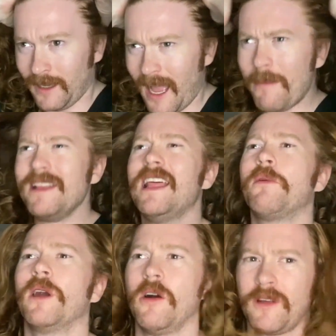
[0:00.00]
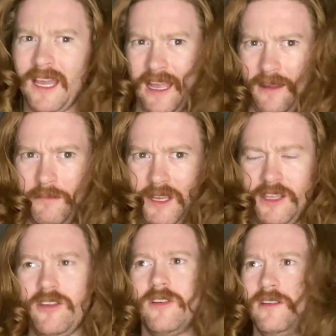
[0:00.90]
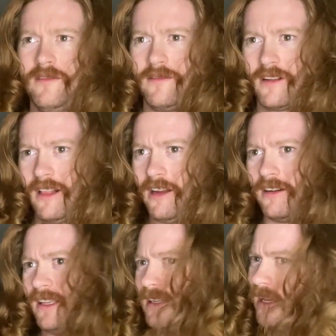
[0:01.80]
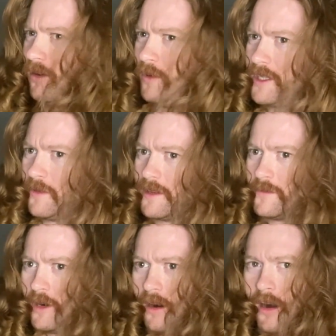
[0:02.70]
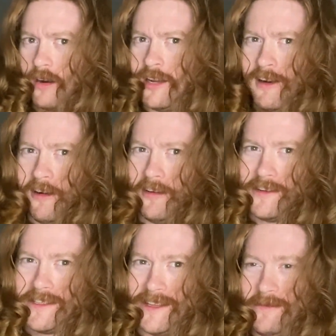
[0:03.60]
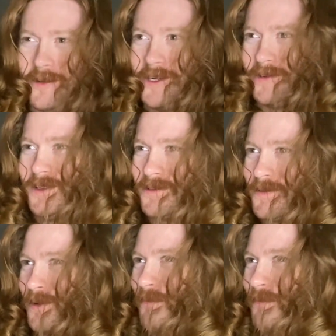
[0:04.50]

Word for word: I mean, they were okay, but you could clearly tell which one were hers and which ones were